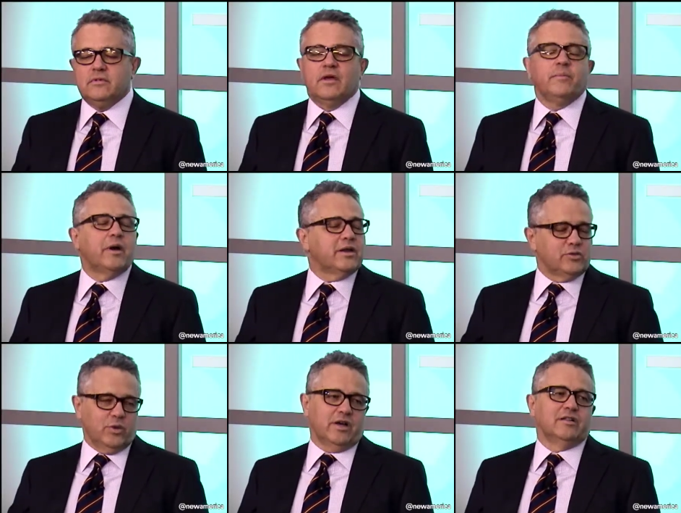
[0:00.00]
I might
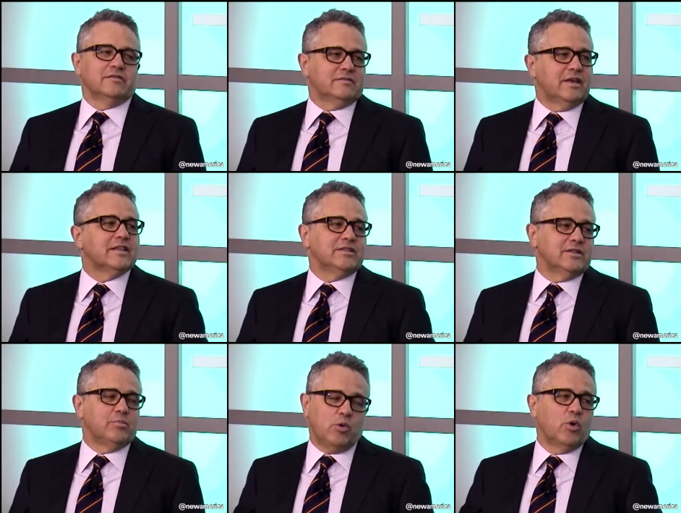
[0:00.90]
as well get to
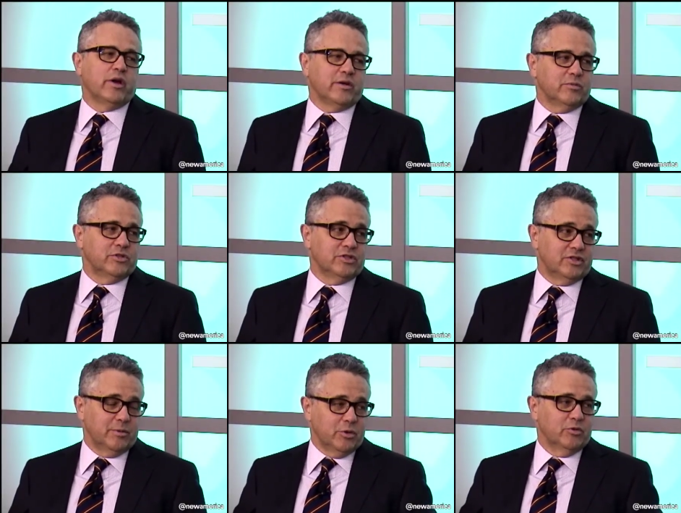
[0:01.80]
the point, which is
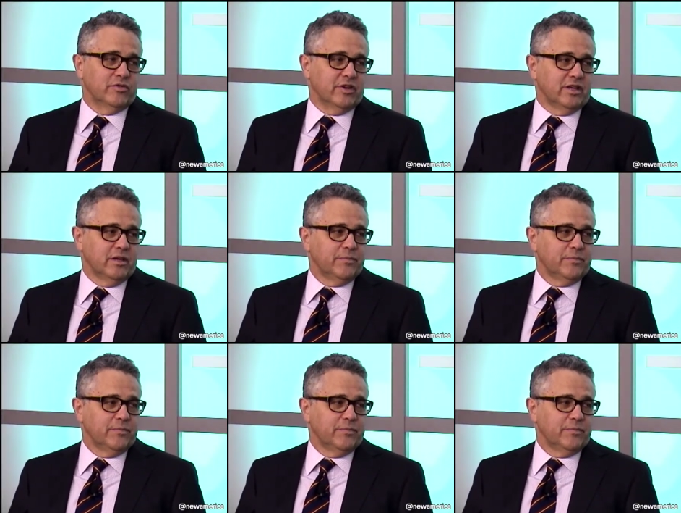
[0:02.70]
the movie,